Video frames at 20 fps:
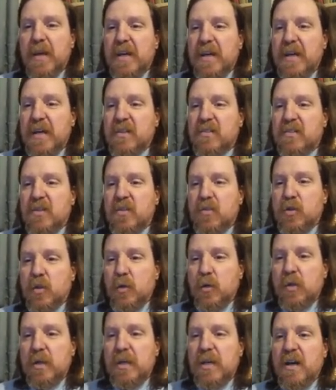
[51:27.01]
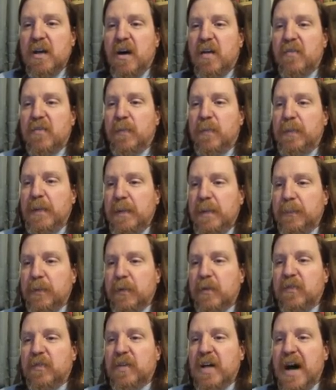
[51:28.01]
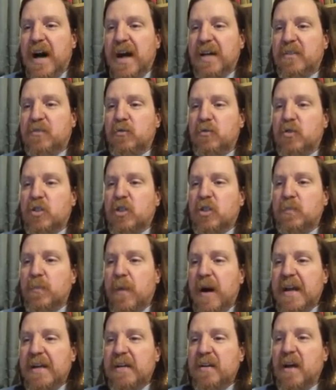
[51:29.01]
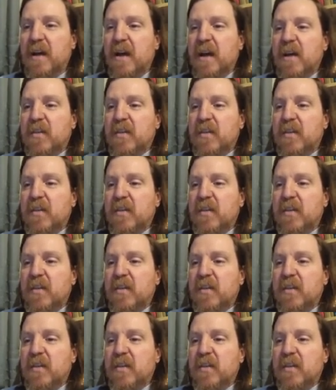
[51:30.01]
It is the duty of the people of God to smite